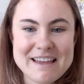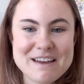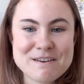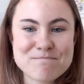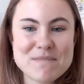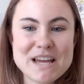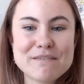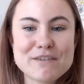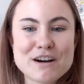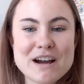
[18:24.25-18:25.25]
And
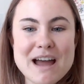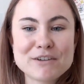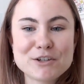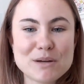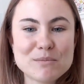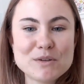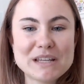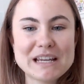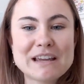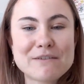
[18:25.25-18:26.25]
if you're having trouble
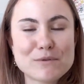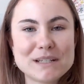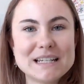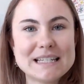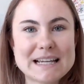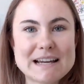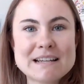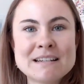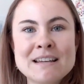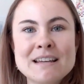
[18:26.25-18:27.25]
thinking of what to
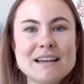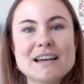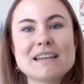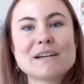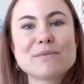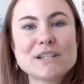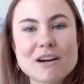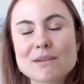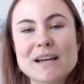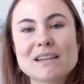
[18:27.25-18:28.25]
design, like we
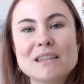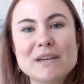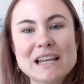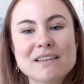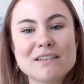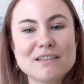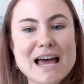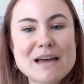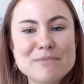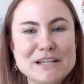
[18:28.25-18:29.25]
talked about in the beginning of the
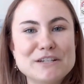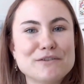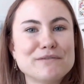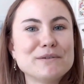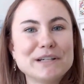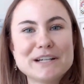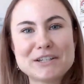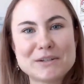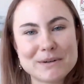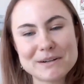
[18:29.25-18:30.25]
lab, interviewing
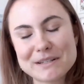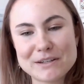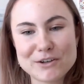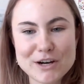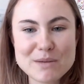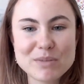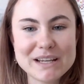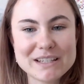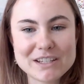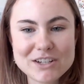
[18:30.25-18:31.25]
customers is a great
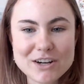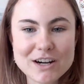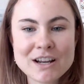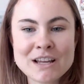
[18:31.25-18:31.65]
place to start.